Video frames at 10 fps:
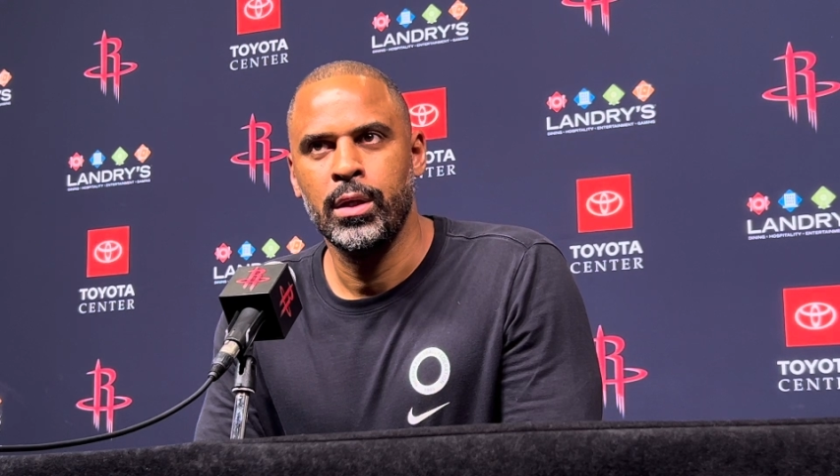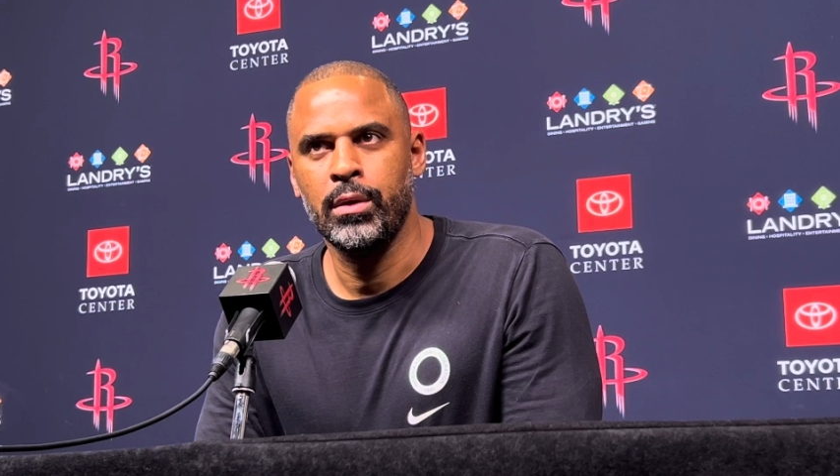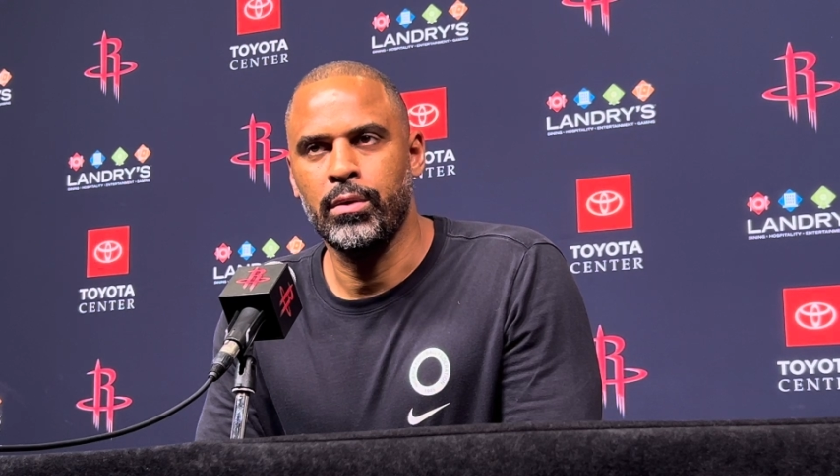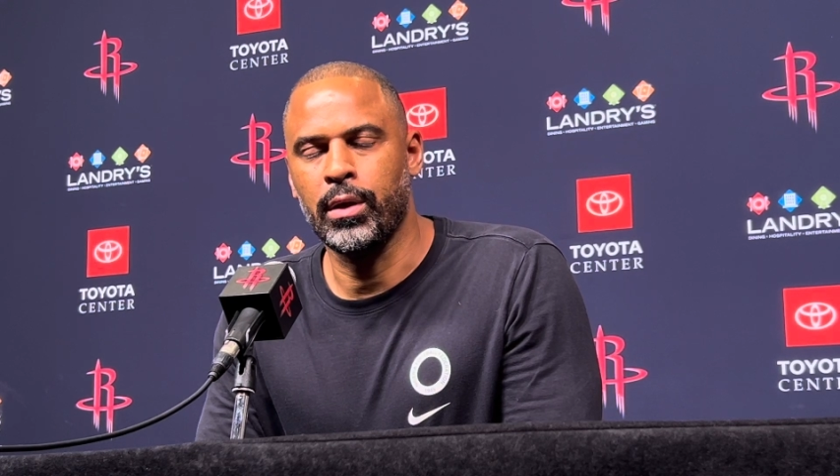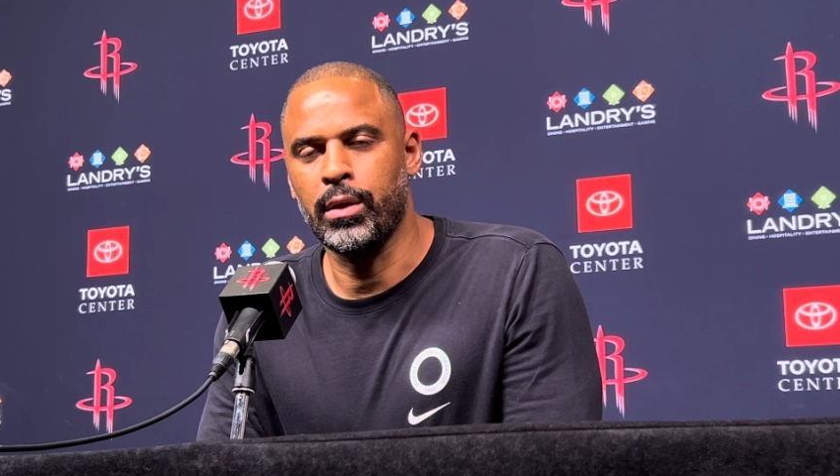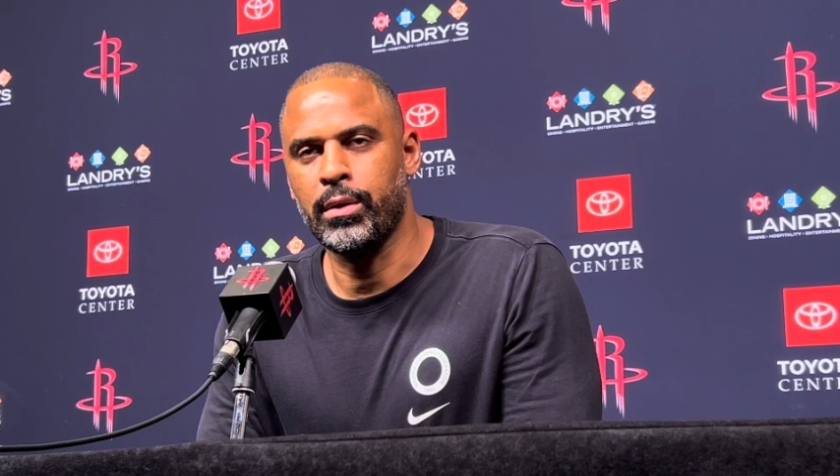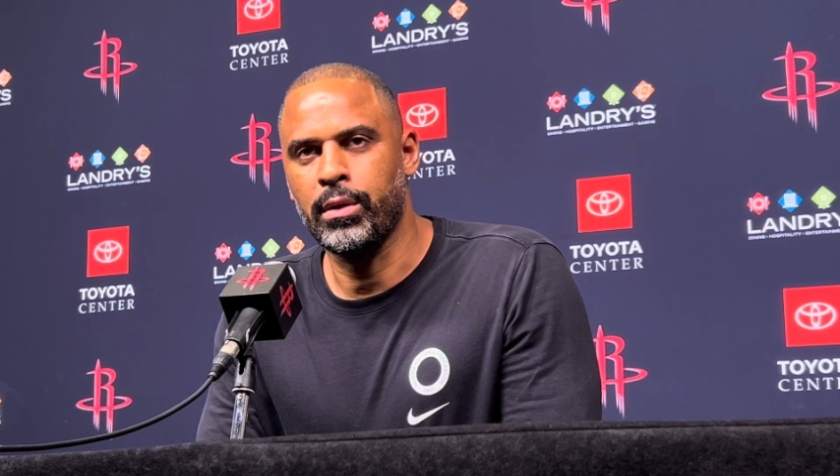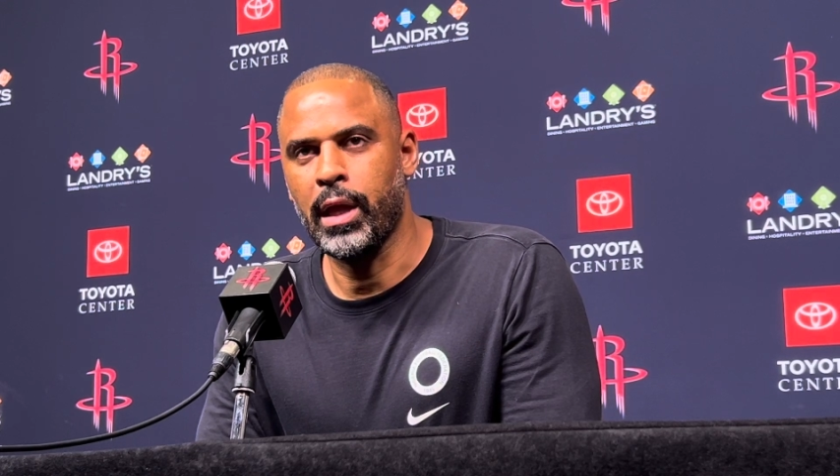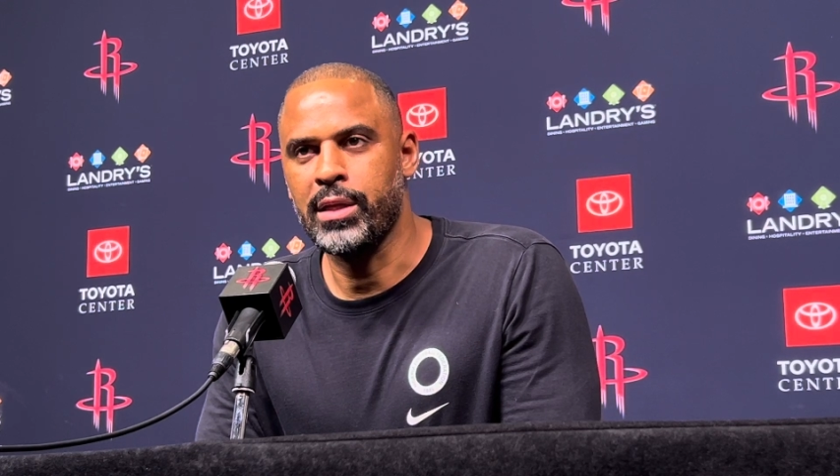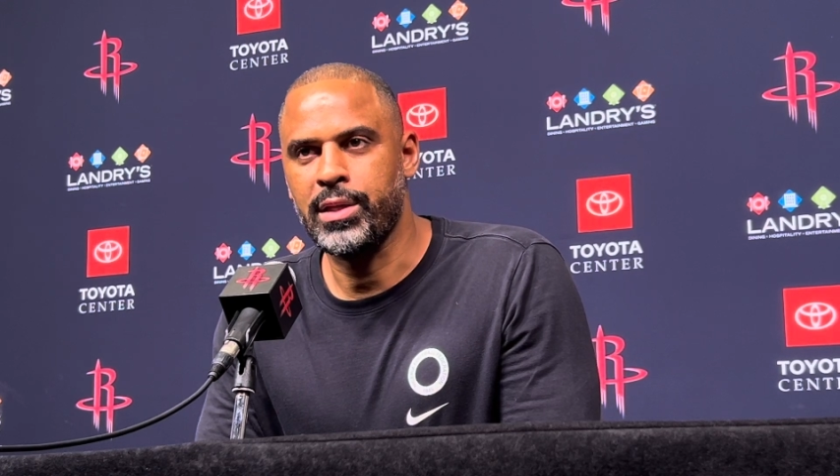Well,
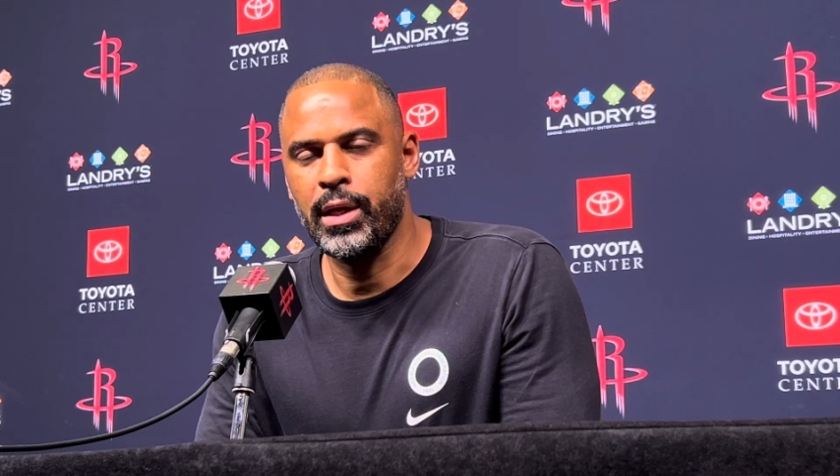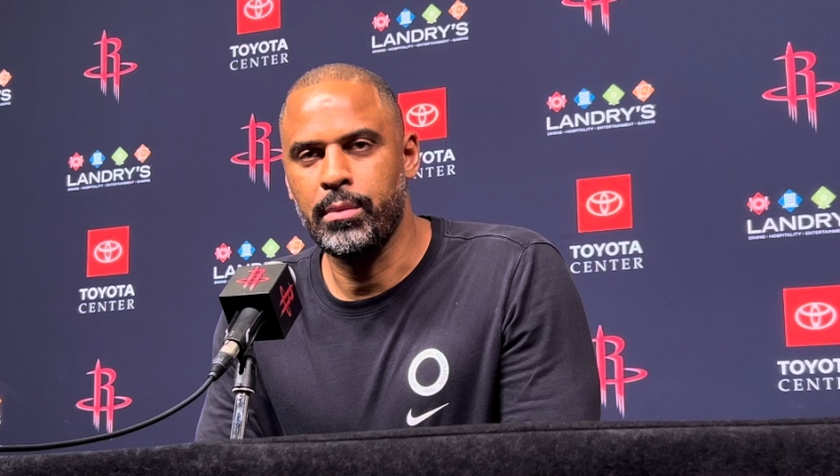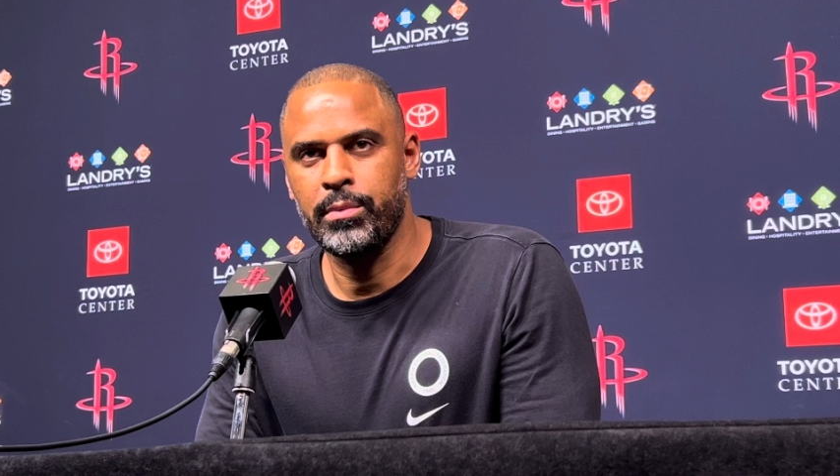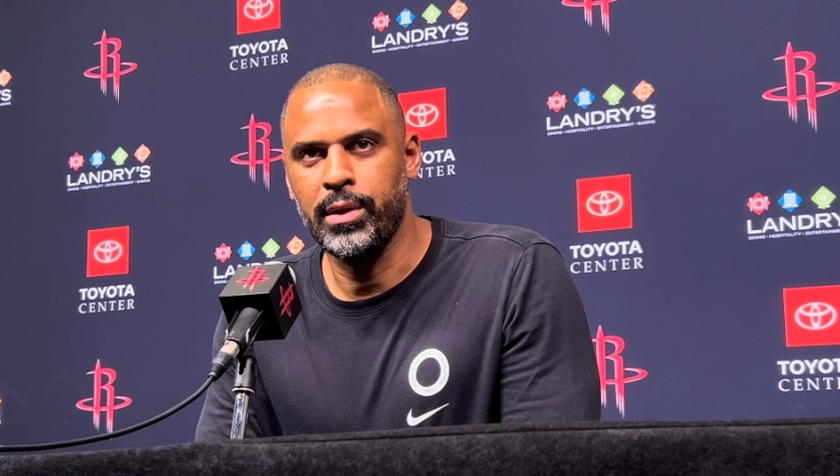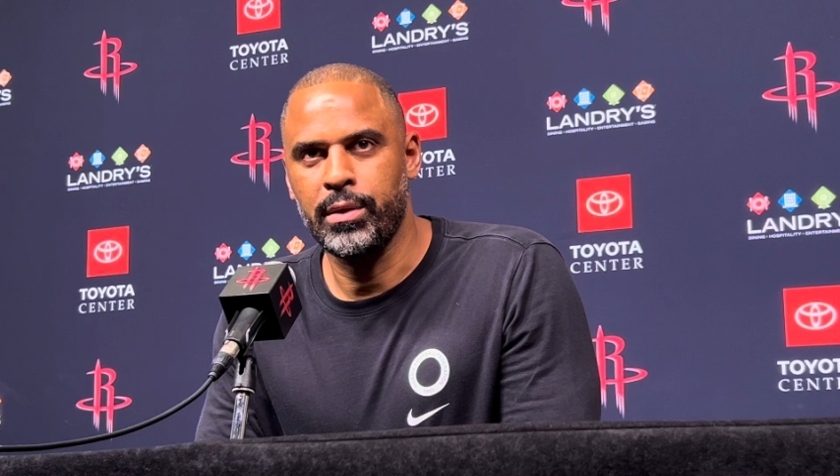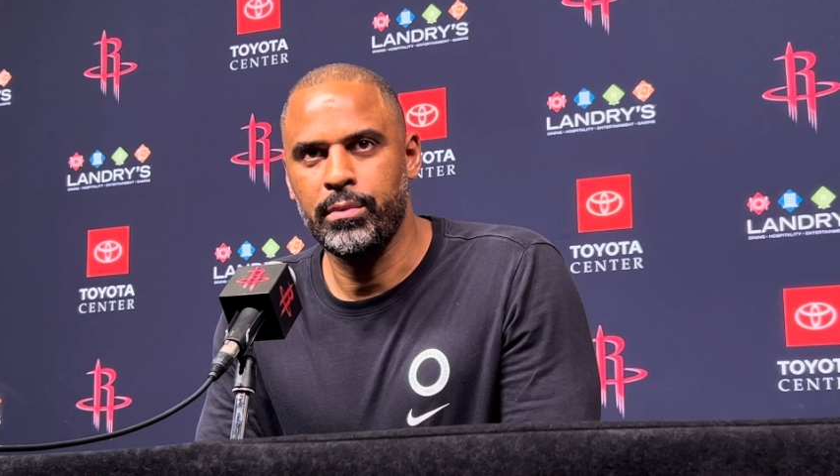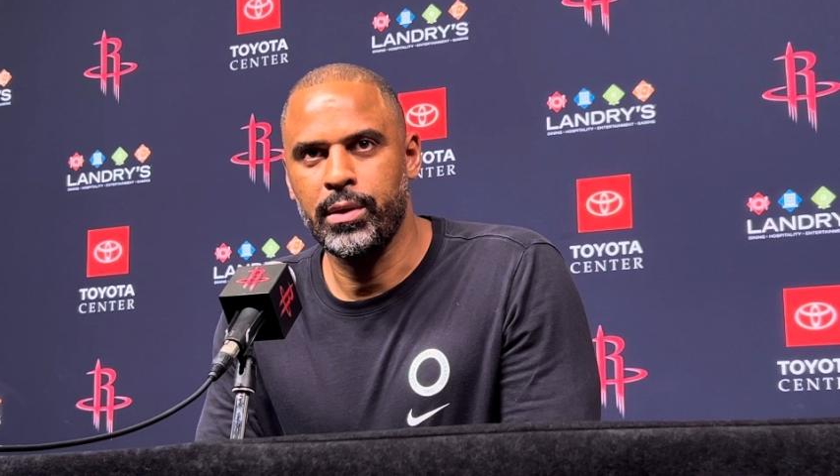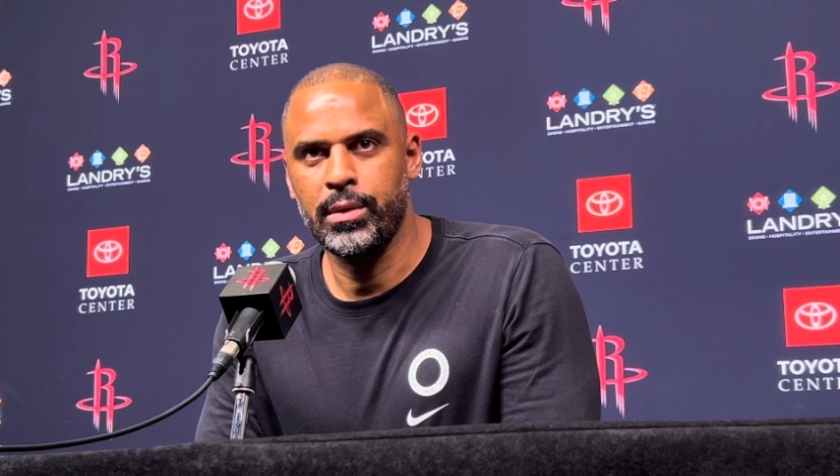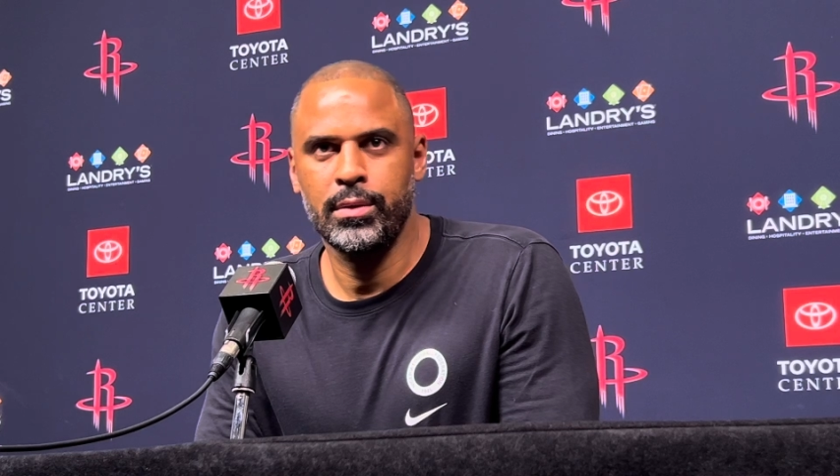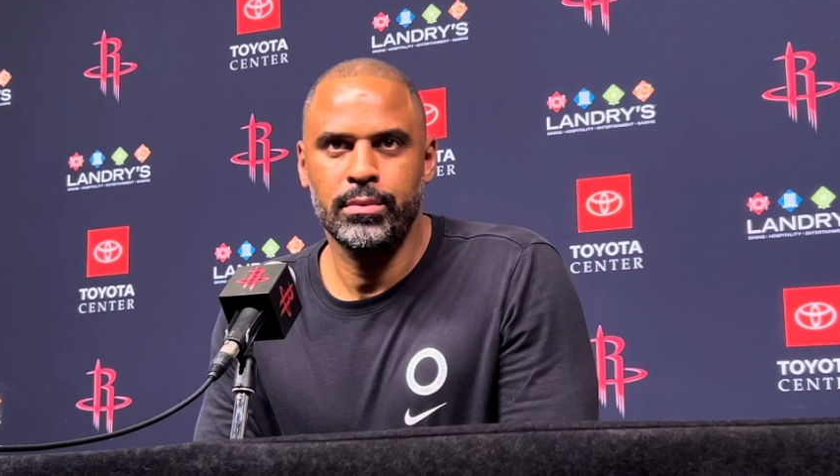last game we went